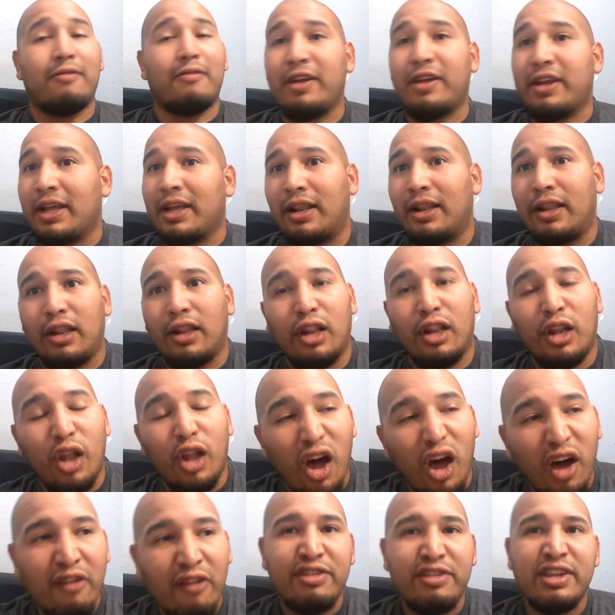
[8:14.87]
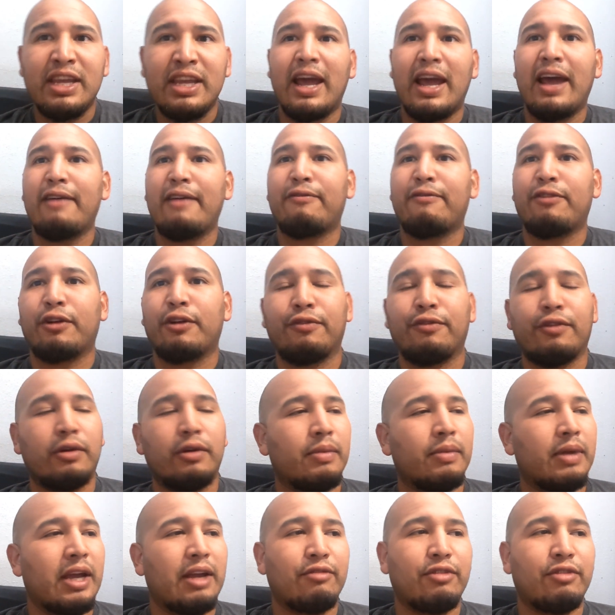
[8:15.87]
Freaking love the effort
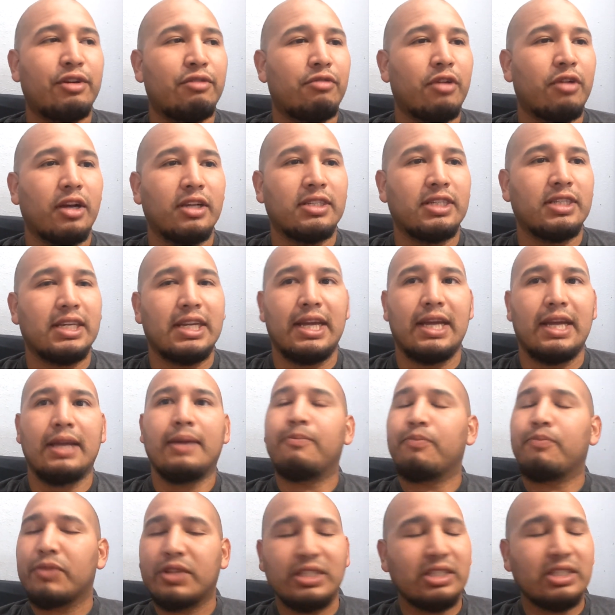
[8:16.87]
from Henry Ruggs today,